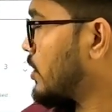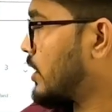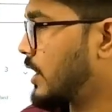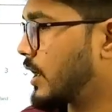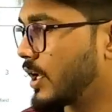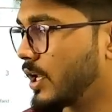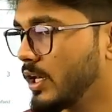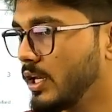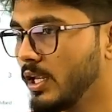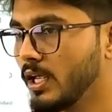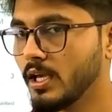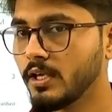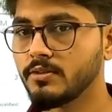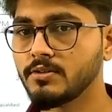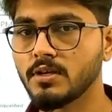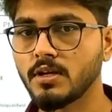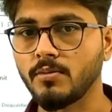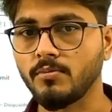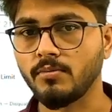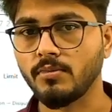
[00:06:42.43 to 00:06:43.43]
any
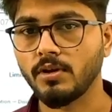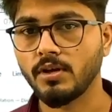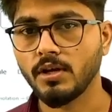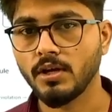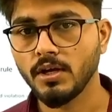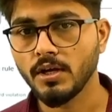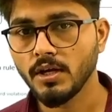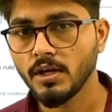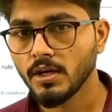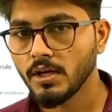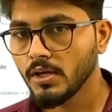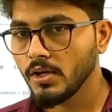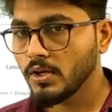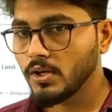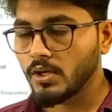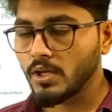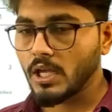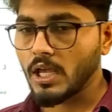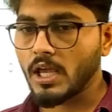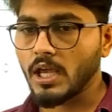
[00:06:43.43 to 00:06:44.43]
exam,
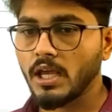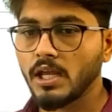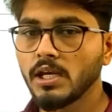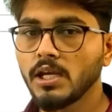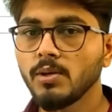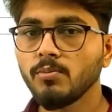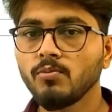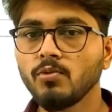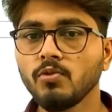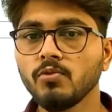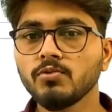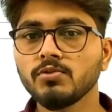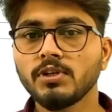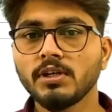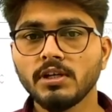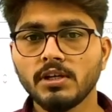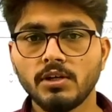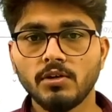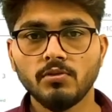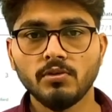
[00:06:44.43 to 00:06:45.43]
any move
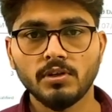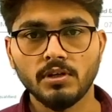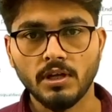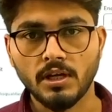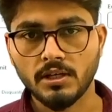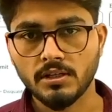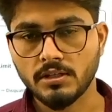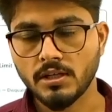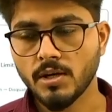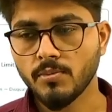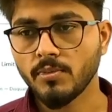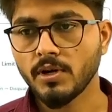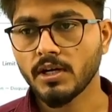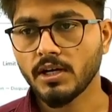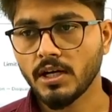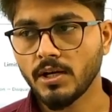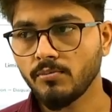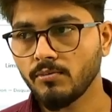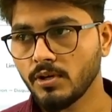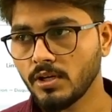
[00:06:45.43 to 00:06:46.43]
the exam
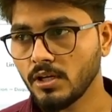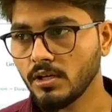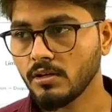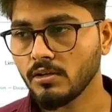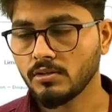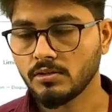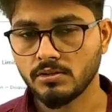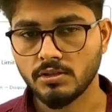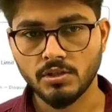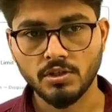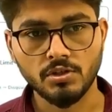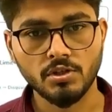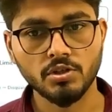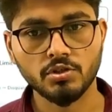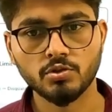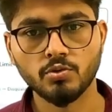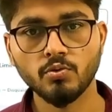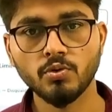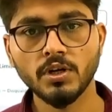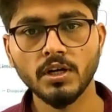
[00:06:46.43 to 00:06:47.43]
attempting, the
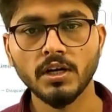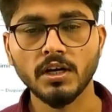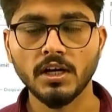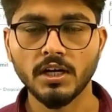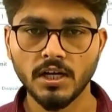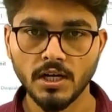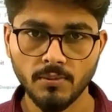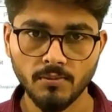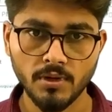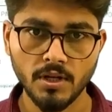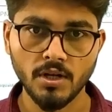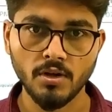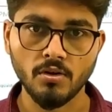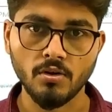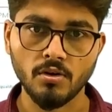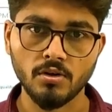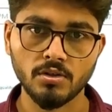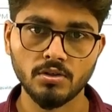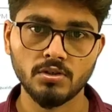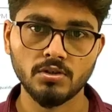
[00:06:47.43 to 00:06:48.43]
student attempting
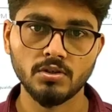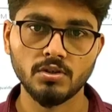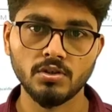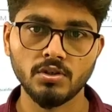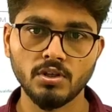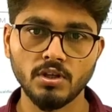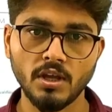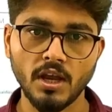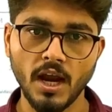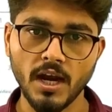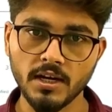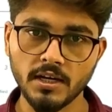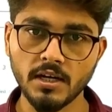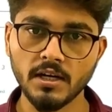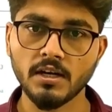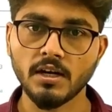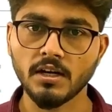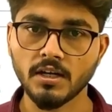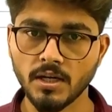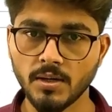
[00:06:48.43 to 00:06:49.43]
or candidate
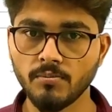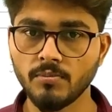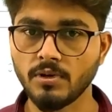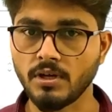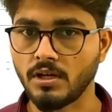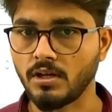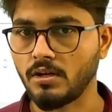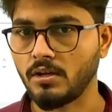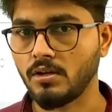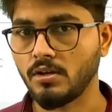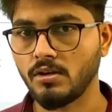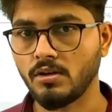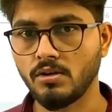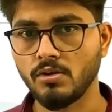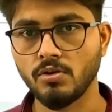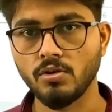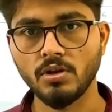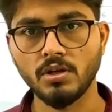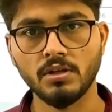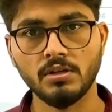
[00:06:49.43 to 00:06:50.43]
attempting,
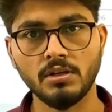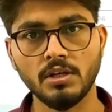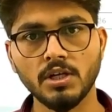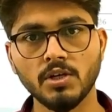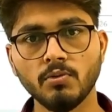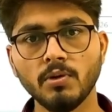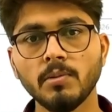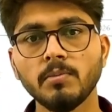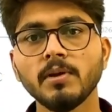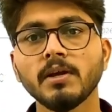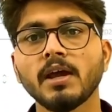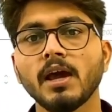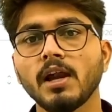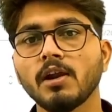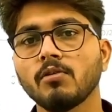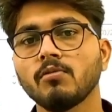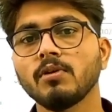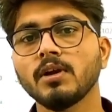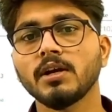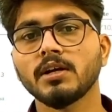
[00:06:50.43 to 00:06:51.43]
it will be
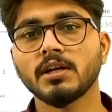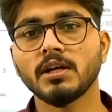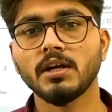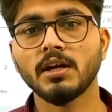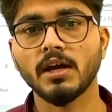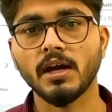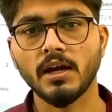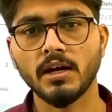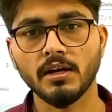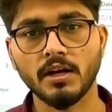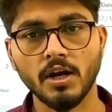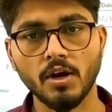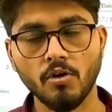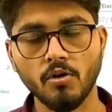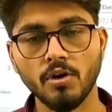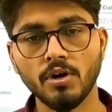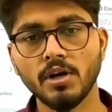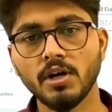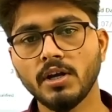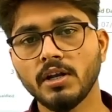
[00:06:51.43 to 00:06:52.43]
calculated and
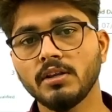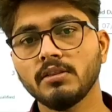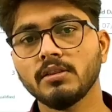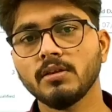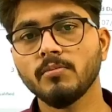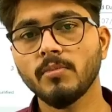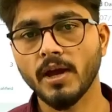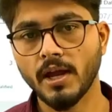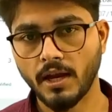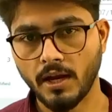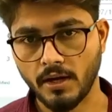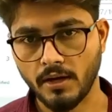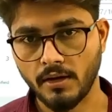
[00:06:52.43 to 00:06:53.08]
recorded in the backend.